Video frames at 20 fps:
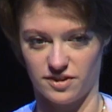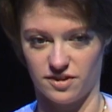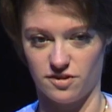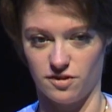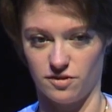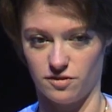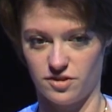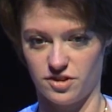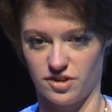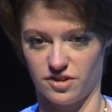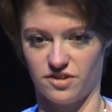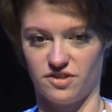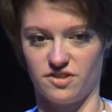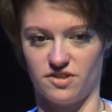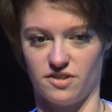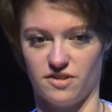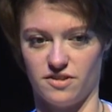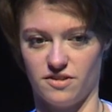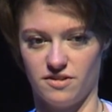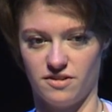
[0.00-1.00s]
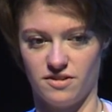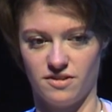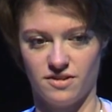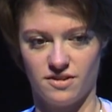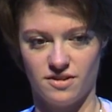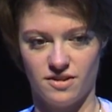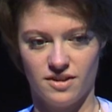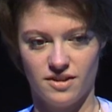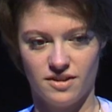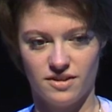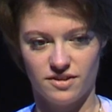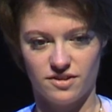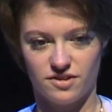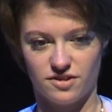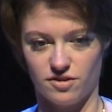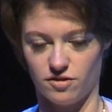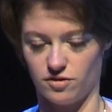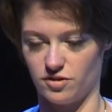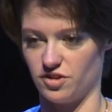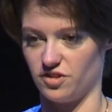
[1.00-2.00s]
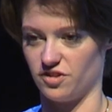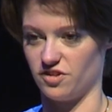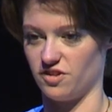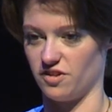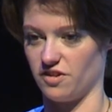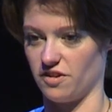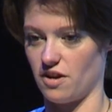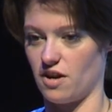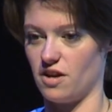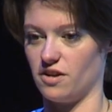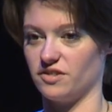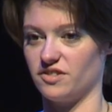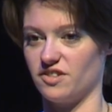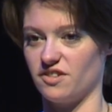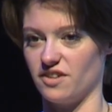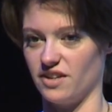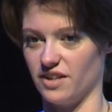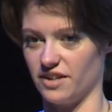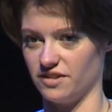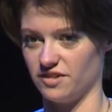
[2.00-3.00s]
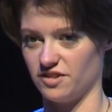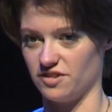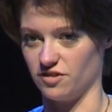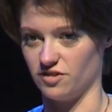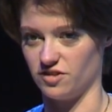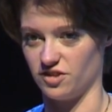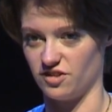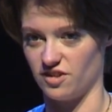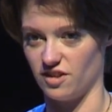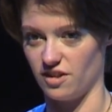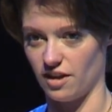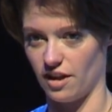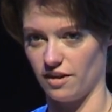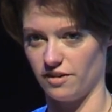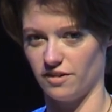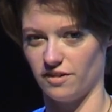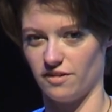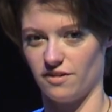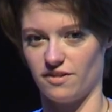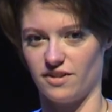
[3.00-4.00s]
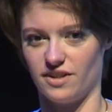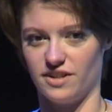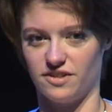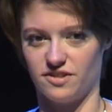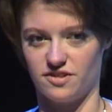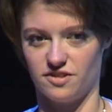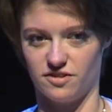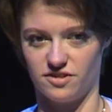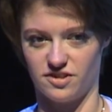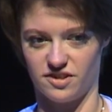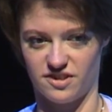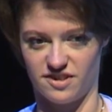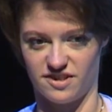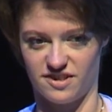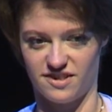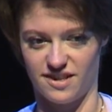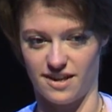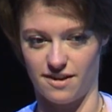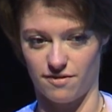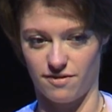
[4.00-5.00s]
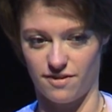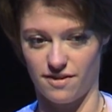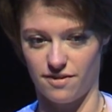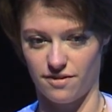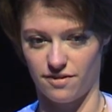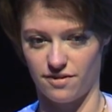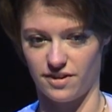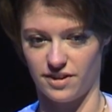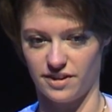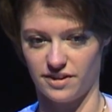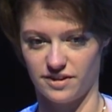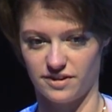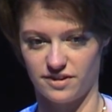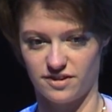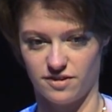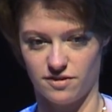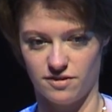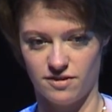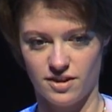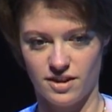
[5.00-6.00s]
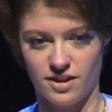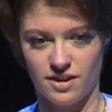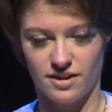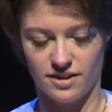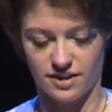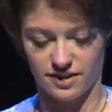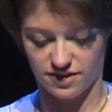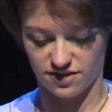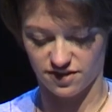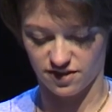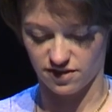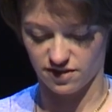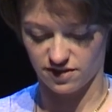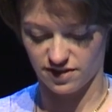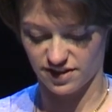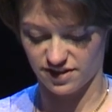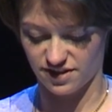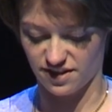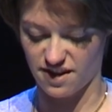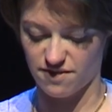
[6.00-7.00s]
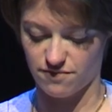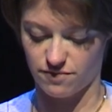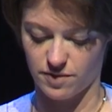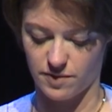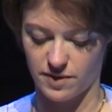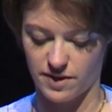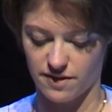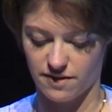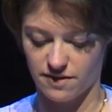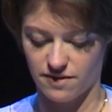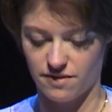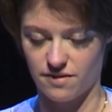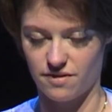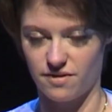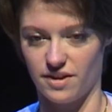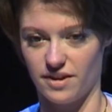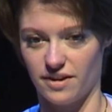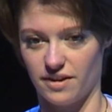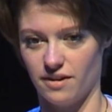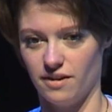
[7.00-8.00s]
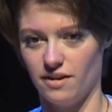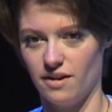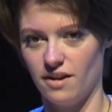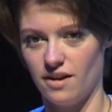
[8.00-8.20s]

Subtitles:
it's not just an us thing, it's not just a London thing, it's not just a South End thing, it's an everywhere thing.